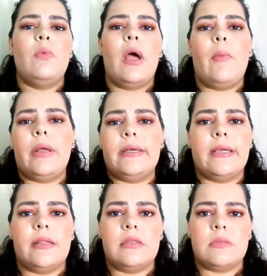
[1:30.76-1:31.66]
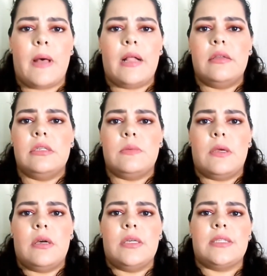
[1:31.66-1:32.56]
why I wanted to get this palette is
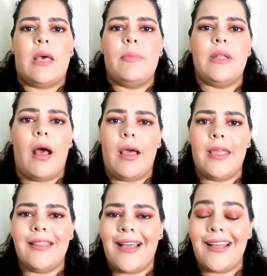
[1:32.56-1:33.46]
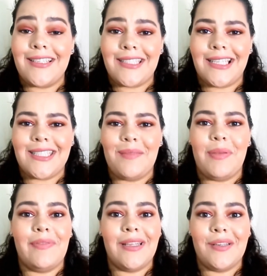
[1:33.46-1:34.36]
because I've been eyeing the Anastasia
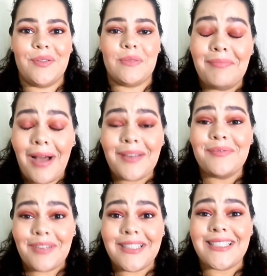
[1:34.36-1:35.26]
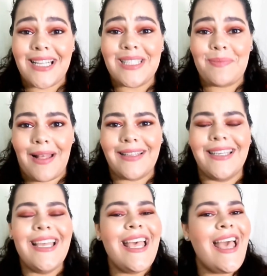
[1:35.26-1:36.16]
Beverly Hills Modern Renaissance
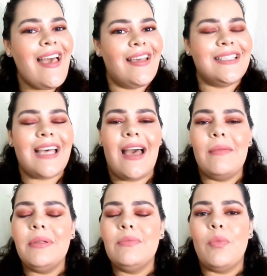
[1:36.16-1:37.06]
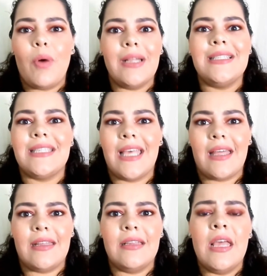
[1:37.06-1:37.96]
palette, and I've been wanting to get
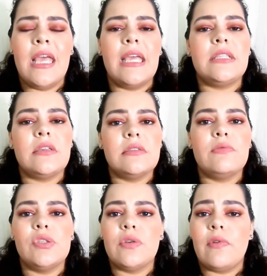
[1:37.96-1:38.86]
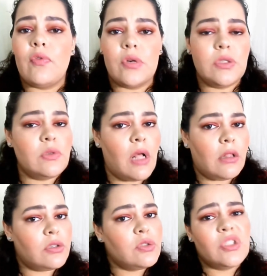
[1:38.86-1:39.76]
it. It does retail for
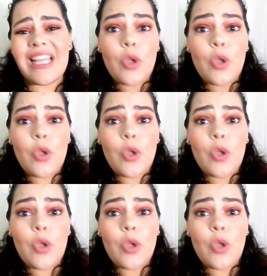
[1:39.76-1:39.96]
$42,